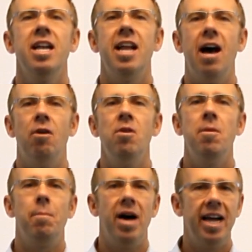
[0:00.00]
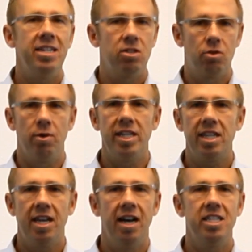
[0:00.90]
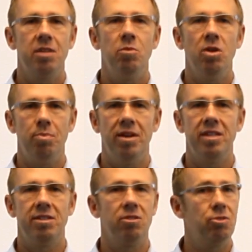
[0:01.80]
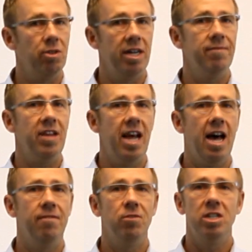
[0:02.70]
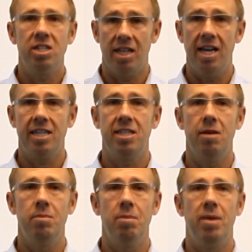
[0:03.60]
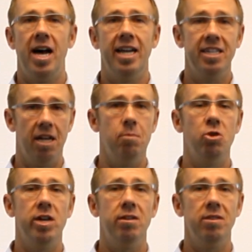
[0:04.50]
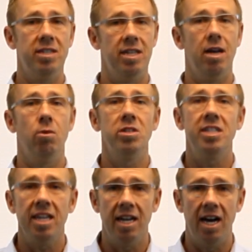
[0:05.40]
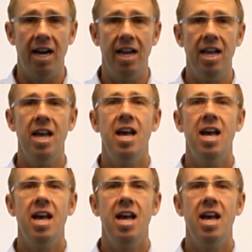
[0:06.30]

Now, mine's greet the customer, appraise their trade if they have one, select something to buy, demo it or sit on it,